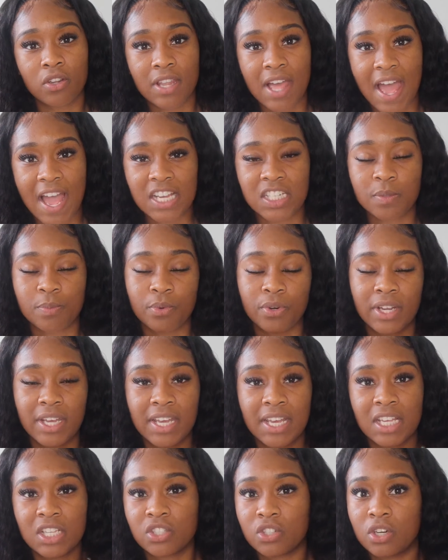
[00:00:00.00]
lash
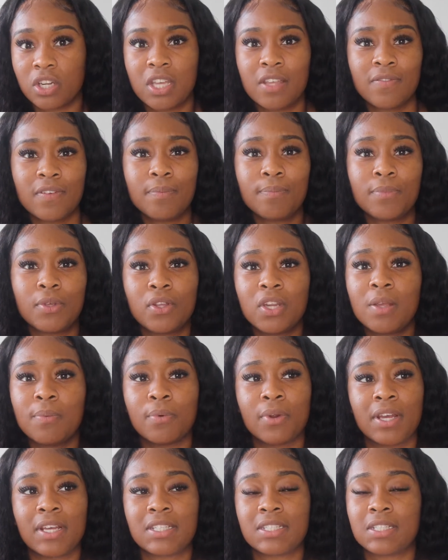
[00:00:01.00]
brands or even beauty
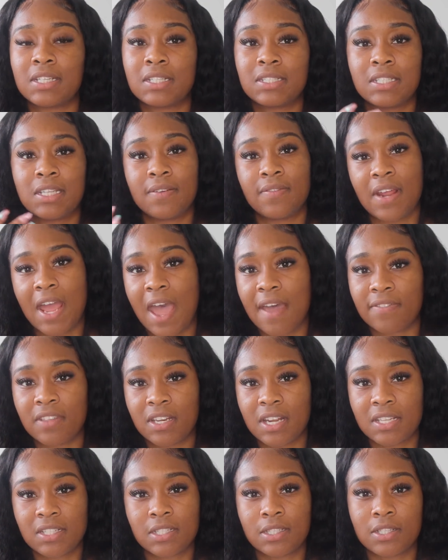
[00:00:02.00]
brands. It doesn't even have to
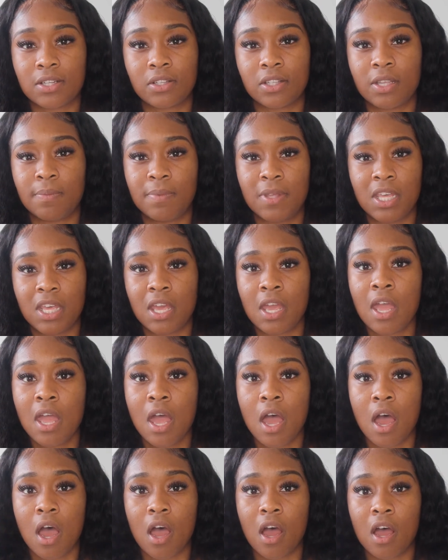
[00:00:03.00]
necessarily be
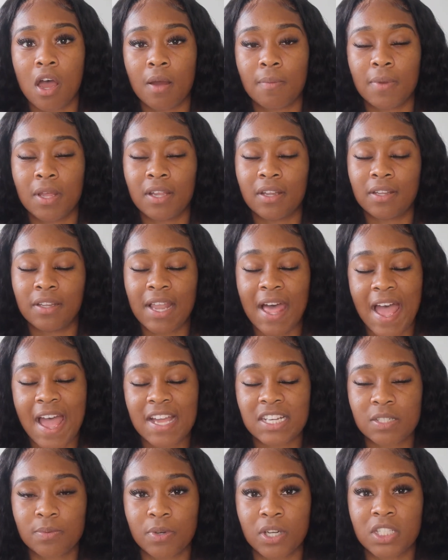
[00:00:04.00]

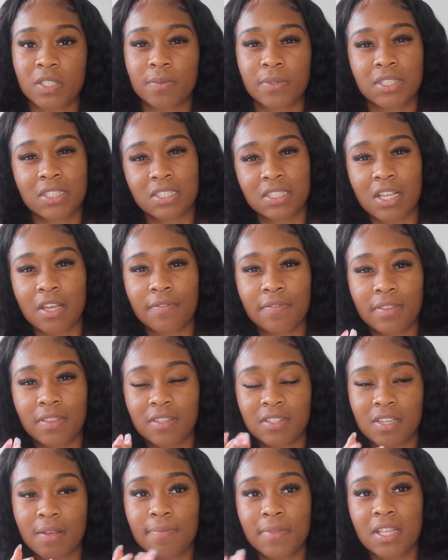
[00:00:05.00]
lash brands, but
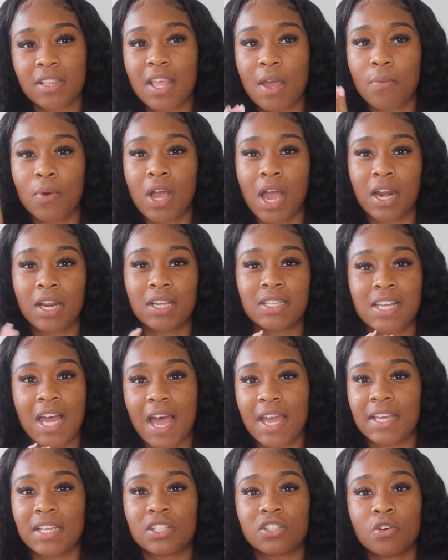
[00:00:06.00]
something that would kind of
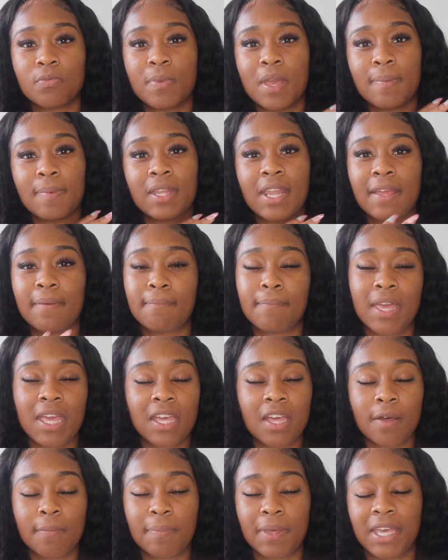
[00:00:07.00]
tie in. So maybe like
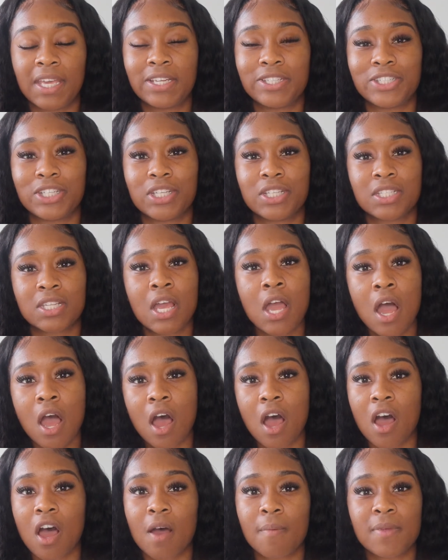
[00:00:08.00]
makeup pages,
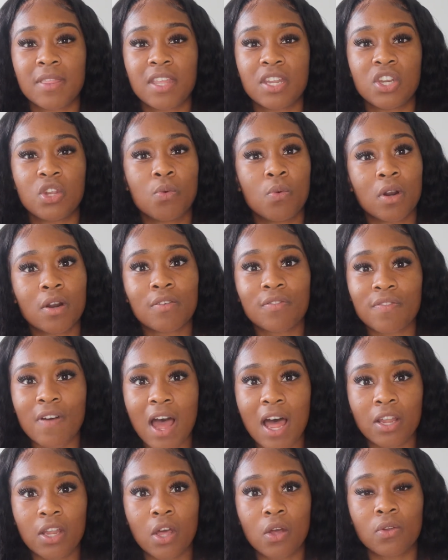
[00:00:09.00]
and then you want to
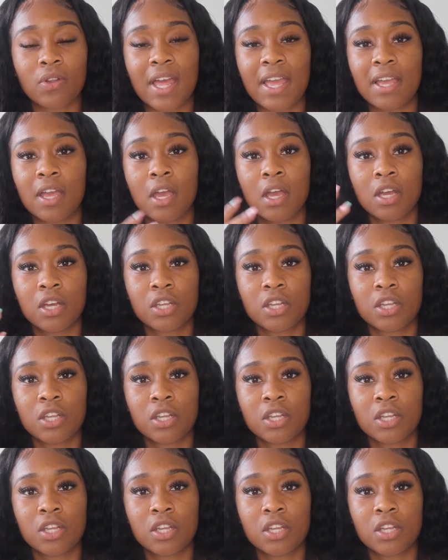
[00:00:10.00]
follow like